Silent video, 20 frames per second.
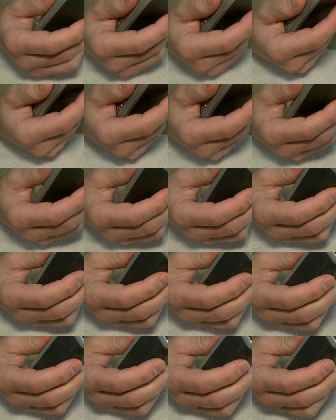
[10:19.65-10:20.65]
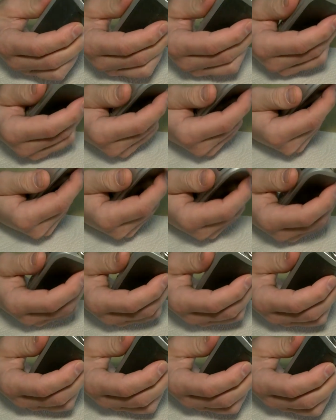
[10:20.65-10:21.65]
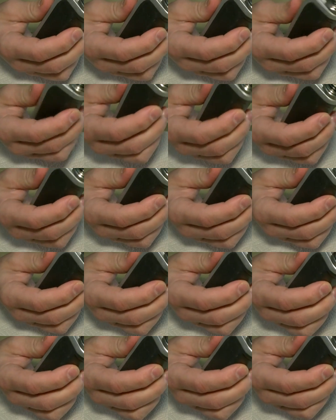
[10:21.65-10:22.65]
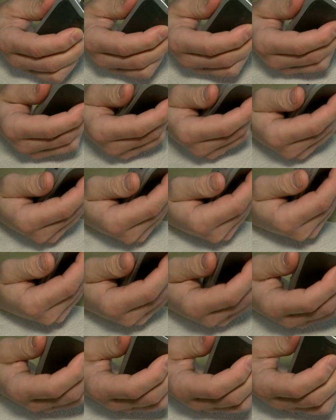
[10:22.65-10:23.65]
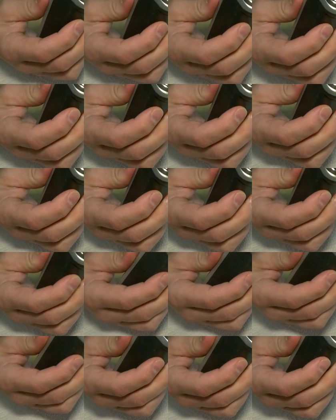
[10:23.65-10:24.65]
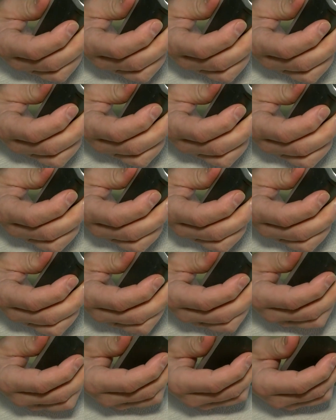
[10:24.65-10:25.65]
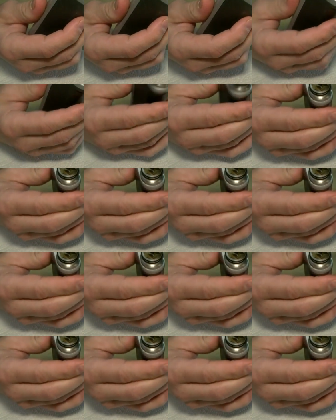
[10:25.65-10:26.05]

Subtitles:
well with this particular build. The posts have